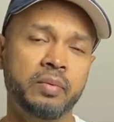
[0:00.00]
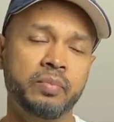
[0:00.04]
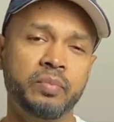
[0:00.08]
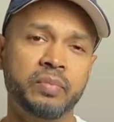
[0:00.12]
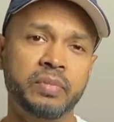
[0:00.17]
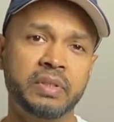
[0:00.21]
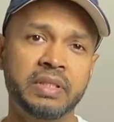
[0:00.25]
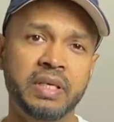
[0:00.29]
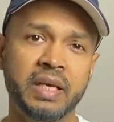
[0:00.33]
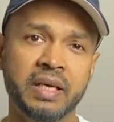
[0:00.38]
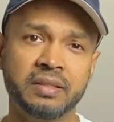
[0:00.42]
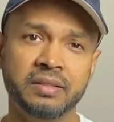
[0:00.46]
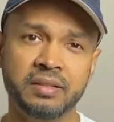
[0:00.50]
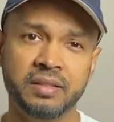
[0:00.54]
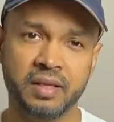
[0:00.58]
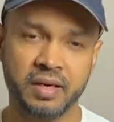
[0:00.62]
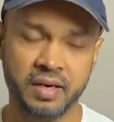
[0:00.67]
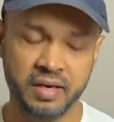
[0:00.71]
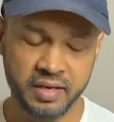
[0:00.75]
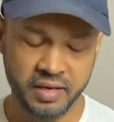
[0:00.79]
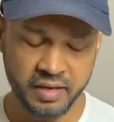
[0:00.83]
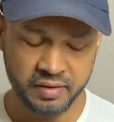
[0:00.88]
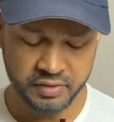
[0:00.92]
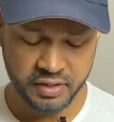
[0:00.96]
test that I
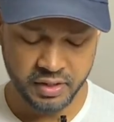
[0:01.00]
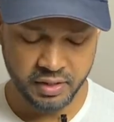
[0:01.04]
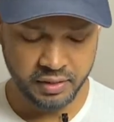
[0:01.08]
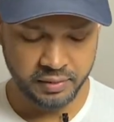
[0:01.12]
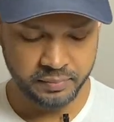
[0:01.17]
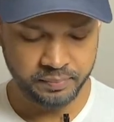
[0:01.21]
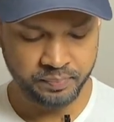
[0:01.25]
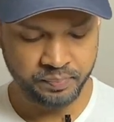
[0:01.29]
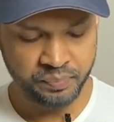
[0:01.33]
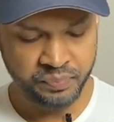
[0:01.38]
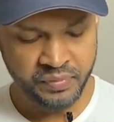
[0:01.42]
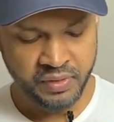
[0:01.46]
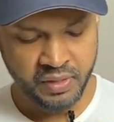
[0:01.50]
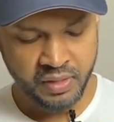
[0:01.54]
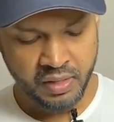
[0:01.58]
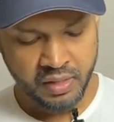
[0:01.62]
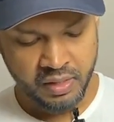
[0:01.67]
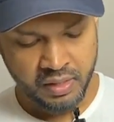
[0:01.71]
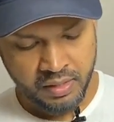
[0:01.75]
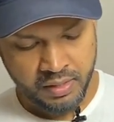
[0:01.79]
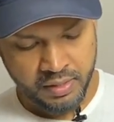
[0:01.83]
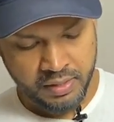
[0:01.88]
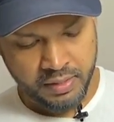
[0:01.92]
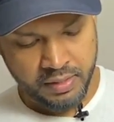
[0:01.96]
have done.
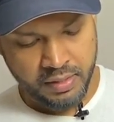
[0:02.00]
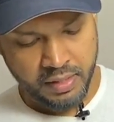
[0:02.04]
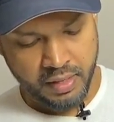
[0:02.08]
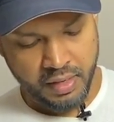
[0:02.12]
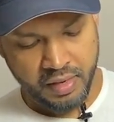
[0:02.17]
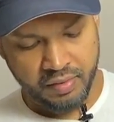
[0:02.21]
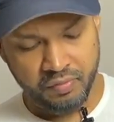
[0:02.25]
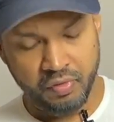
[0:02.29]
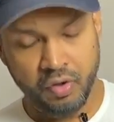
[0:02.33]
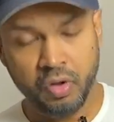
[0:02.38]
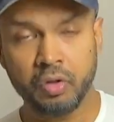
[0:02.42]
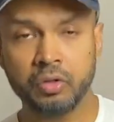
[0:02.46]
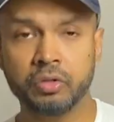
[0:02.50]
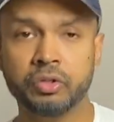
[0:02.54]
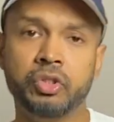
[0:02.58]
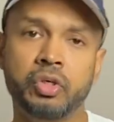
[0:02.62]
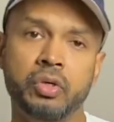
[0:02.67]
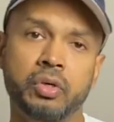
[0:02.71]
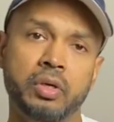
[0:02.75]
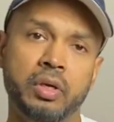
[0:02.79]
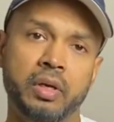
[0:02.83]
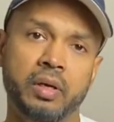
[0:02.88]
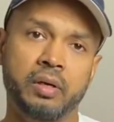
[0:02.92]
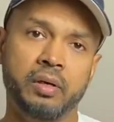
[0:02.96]
I'm also
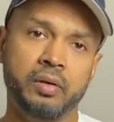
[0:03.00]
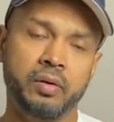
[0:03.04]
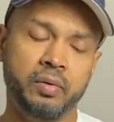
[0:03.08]
a little